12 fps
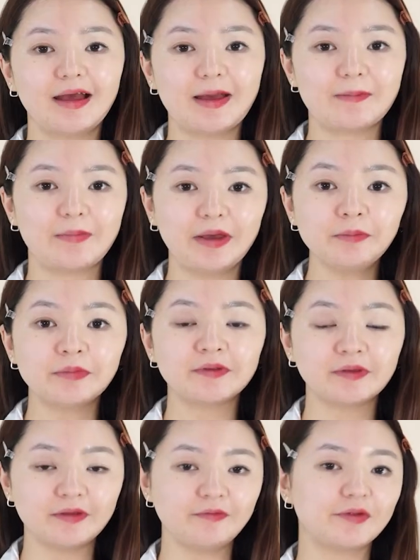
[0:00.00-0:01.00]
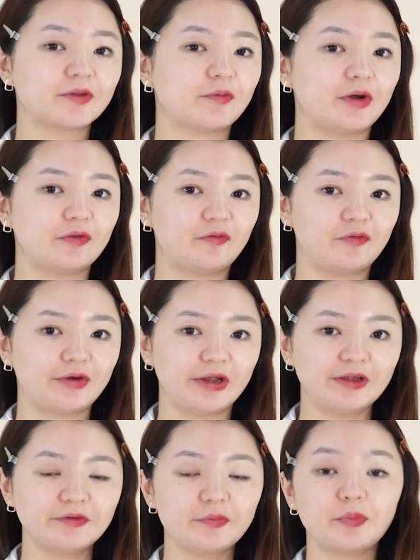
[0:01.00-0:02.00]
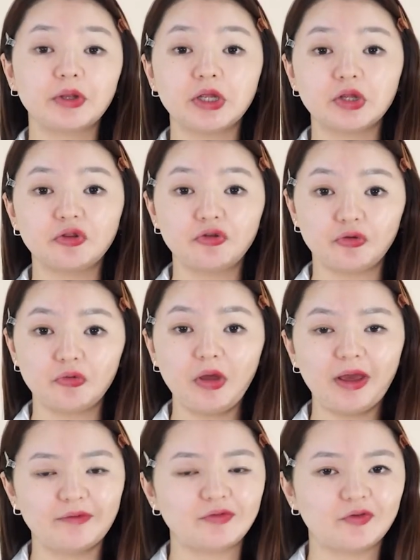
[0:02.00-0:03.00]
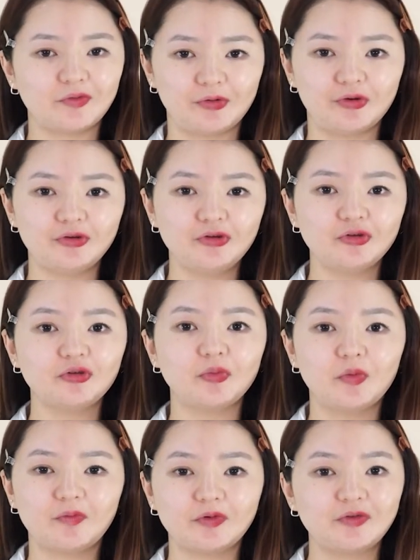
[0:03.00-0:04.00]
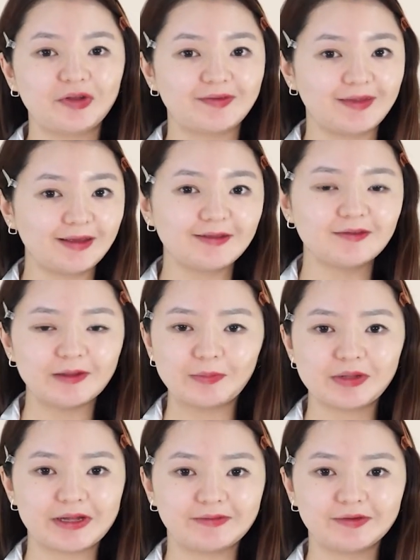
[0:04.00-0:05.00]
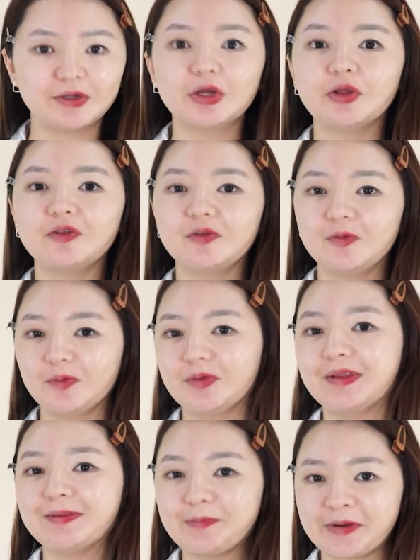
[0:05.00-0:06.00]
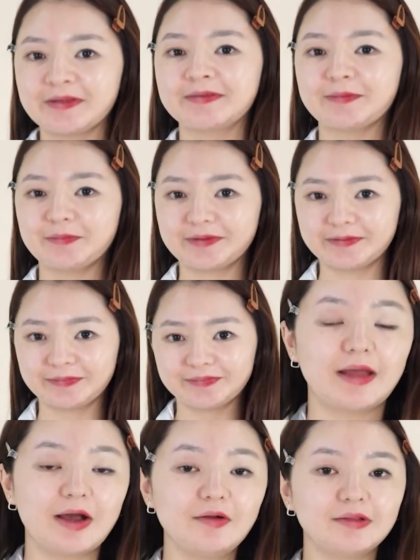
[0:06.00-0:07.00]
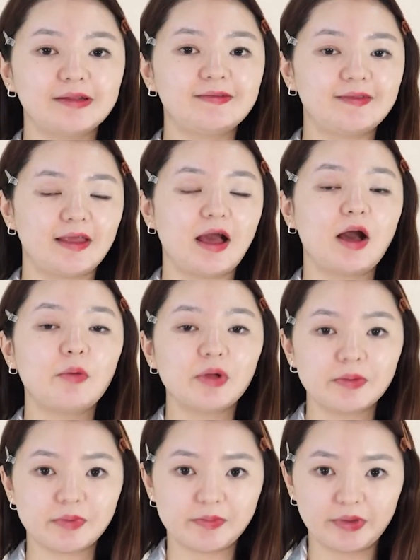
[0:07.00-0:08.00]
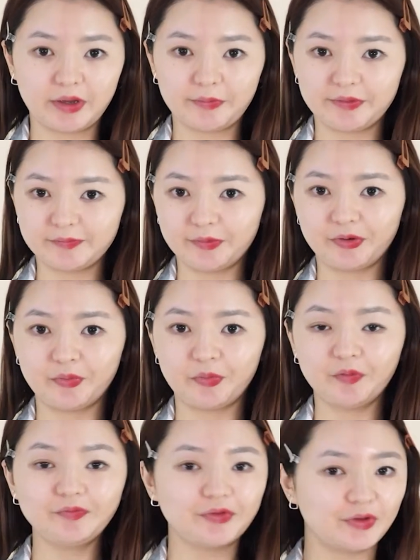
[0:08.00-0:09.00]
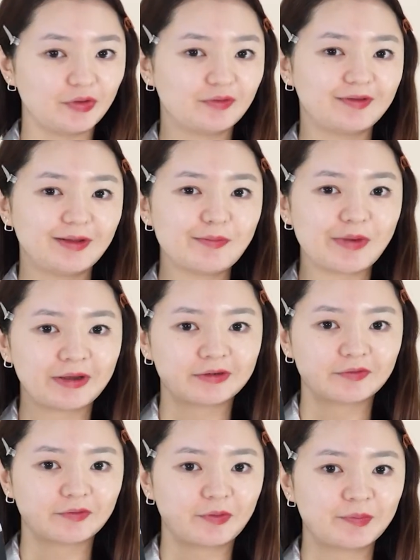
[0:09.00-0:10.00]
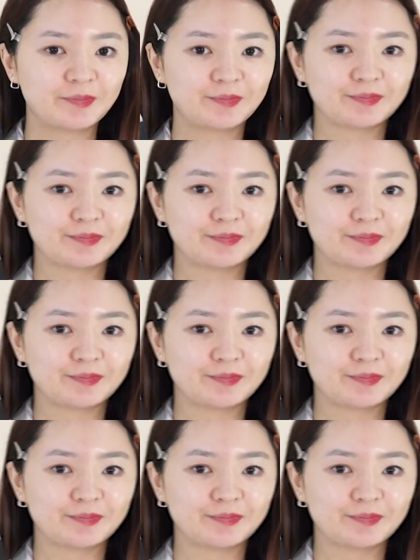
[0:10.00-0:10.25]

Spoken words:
I'm back, my skin feels quite fresh, but I do have this urge to move on to the second step cleanser as soon as possible. Now, let's see how well my makeup has been removed using a microscope.